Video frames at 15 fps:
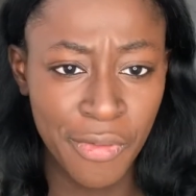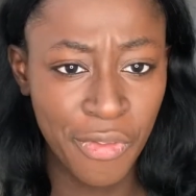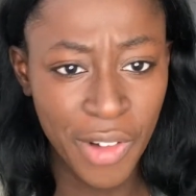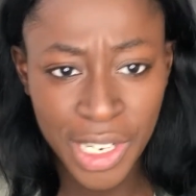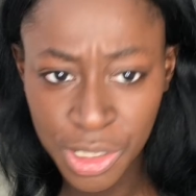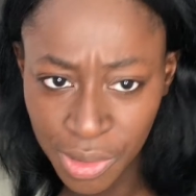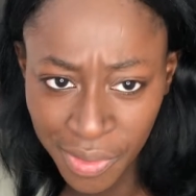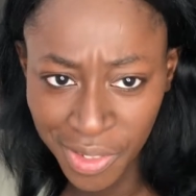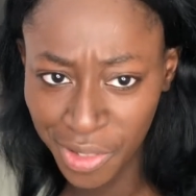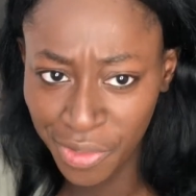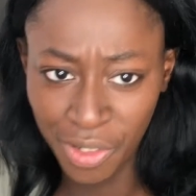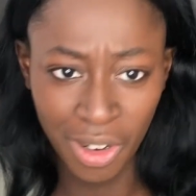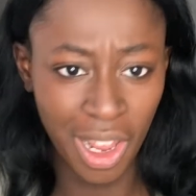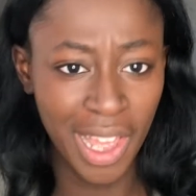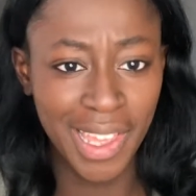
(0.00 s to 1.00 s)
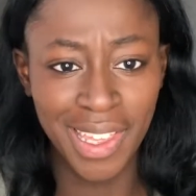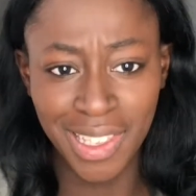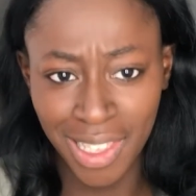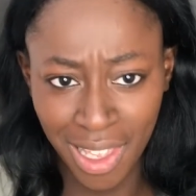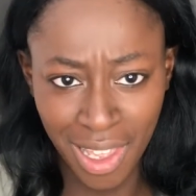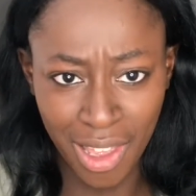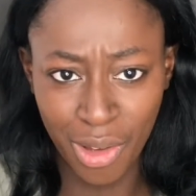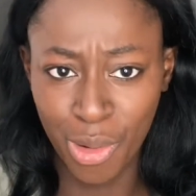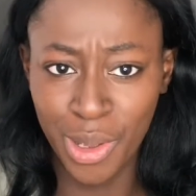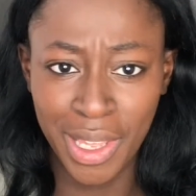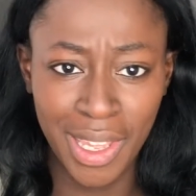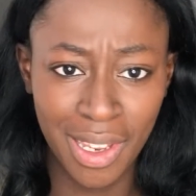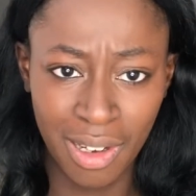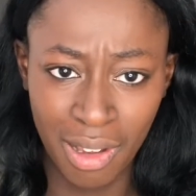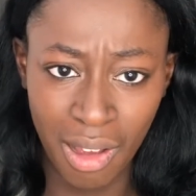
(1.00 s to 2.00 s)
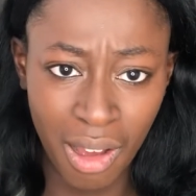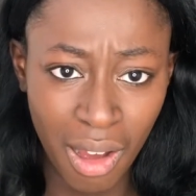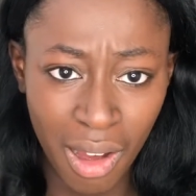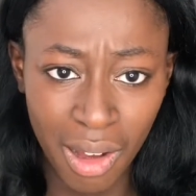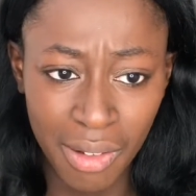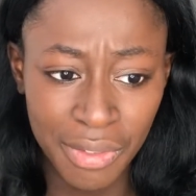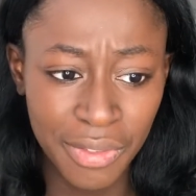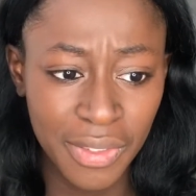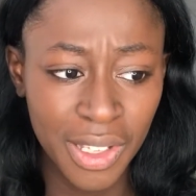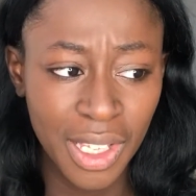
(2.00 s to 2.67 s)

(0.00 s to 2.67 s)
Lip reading: friends with you for like a year or a year and a half.